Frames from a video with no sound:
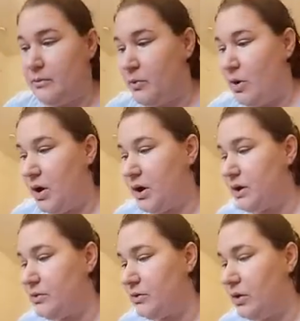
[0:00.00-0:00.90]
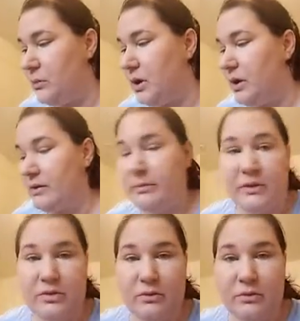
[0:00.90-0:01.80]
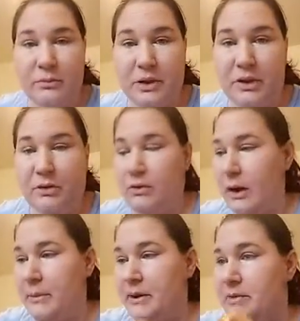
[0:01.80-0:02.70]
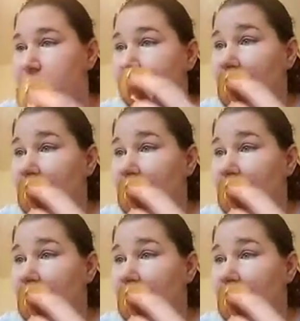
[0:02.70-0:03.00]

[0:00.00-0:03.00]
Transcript: quacking and screaming. That's my children being crapheads.